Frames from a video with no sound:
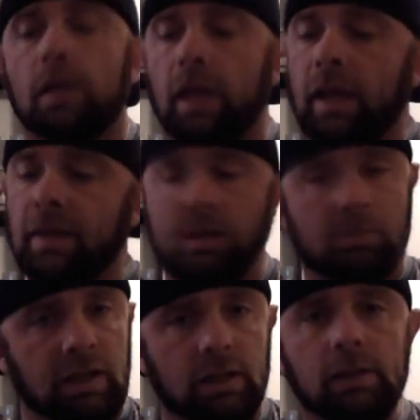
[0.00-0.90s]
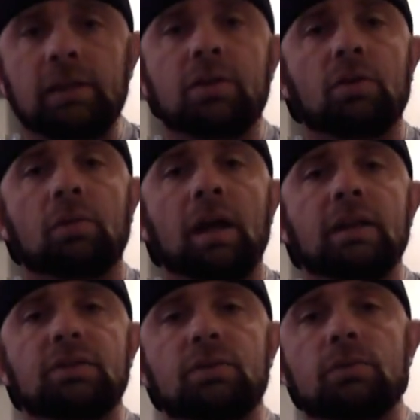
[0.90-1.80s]
and then immediately you go right
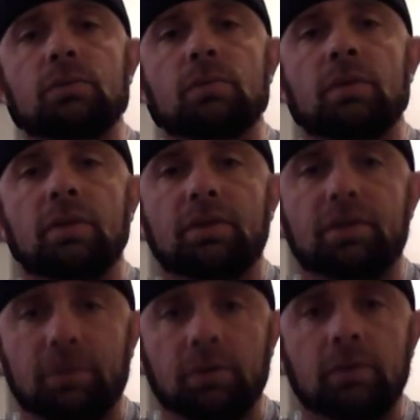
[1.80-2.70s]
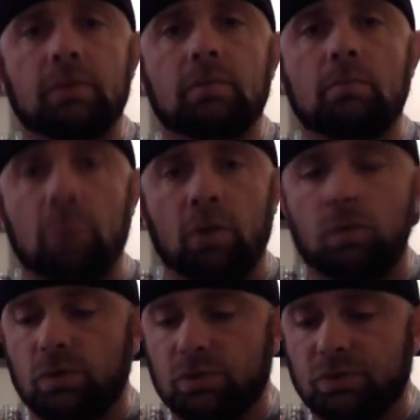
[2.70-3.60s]
into the third mode,
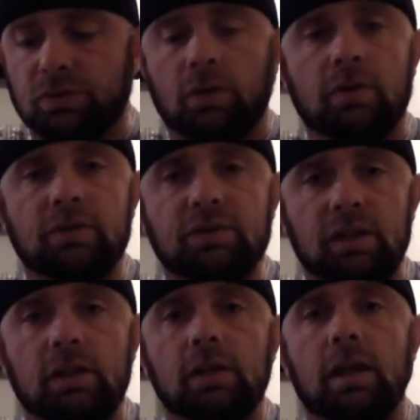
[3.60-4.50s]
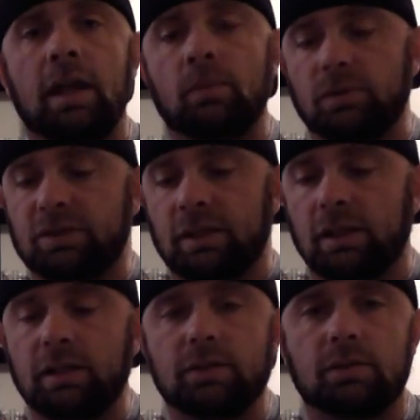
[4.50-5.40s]
which would start on the C and would sound
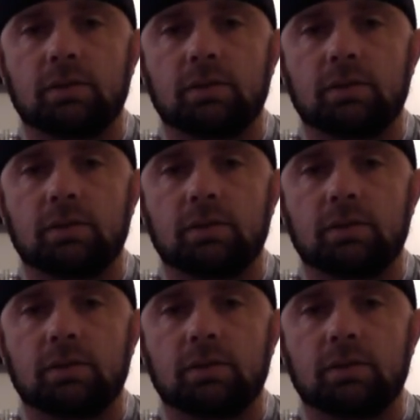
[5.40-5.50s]
like this.